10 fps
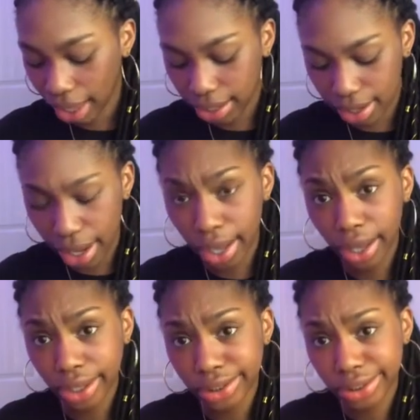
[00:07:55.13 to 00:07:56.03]

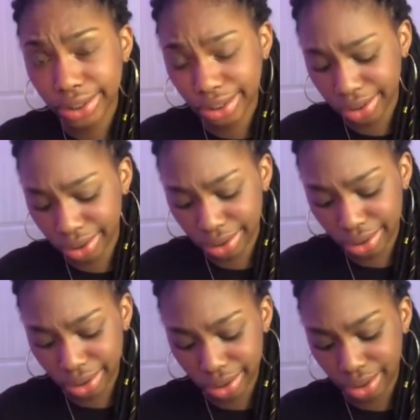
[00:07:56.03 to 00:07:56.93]
Next,
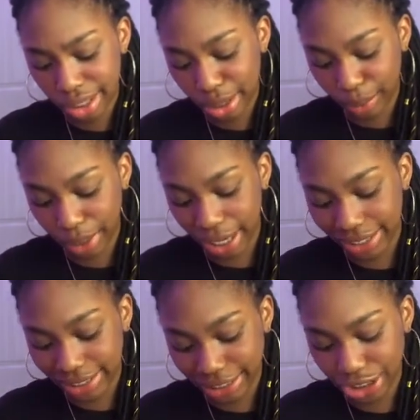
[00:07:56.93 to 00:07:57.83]
we got
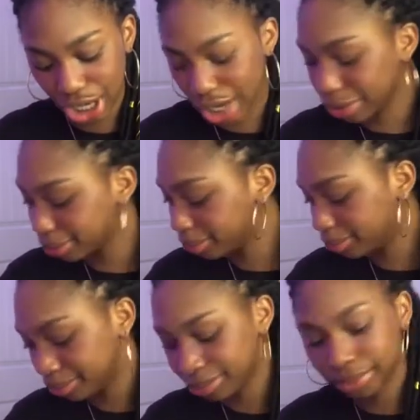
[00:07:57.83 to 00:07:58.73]
this shirt.
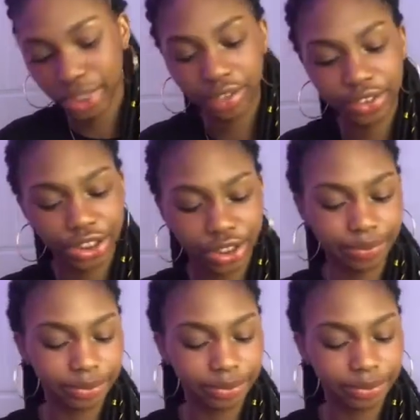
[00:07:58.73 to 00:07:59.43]
Not even a shirt.